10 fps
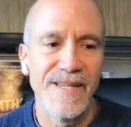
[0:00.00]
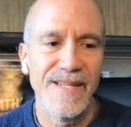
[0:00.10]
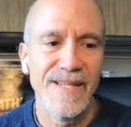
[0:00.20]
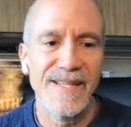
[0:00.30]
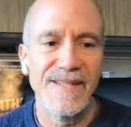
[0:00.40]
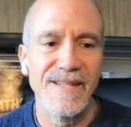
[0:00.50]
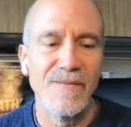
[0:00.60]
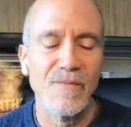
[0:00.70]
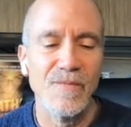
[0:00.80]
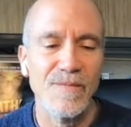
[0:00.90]
It
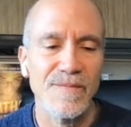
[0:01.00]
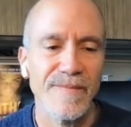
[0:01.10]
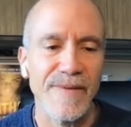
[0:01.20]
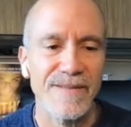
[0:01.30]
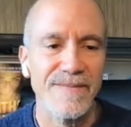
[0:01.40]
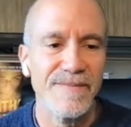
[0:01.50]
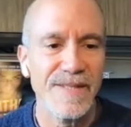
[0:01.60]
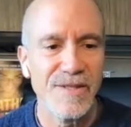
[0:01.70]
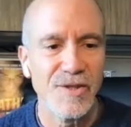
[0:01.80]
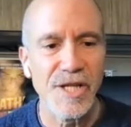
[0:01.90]
well,
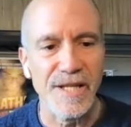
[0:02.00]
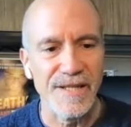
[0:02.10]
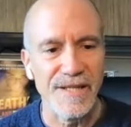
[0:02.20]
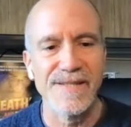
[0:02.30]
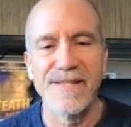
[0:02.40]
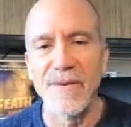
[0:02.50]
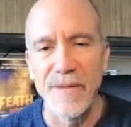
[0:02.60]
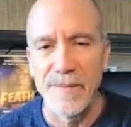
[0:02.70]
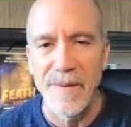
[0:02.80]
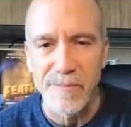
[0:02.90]
it's cheating because it's not
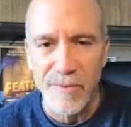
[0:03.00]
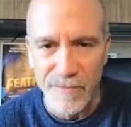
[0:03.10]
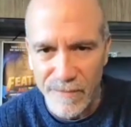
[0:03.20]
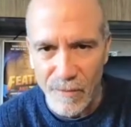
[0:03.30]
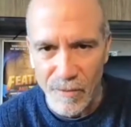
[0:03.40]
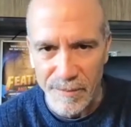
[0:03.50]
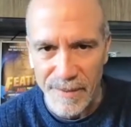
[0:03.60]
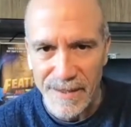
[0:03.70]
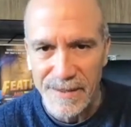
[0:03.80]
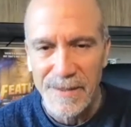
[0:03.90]
really about
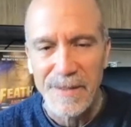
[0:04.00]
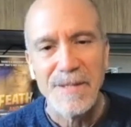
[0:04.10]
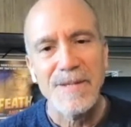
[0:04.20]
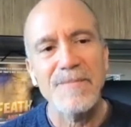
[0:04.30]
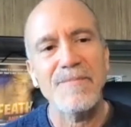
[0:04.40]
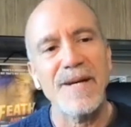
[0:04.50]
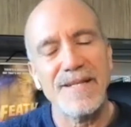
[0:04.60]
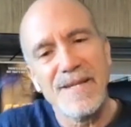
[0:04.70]
performing, but it's